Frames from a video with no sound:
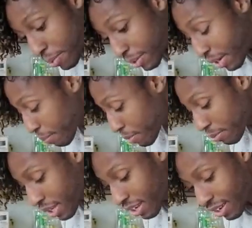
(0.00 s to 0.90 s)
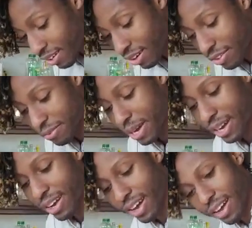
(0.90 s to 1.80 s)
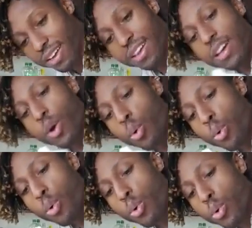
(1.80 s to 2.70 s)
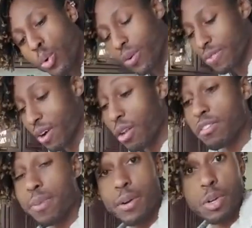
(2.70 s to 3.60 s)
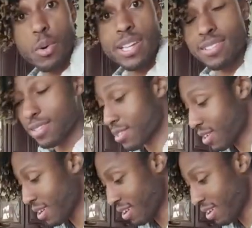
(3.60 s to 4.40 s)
putting up with me and all of my uh, all of my requests.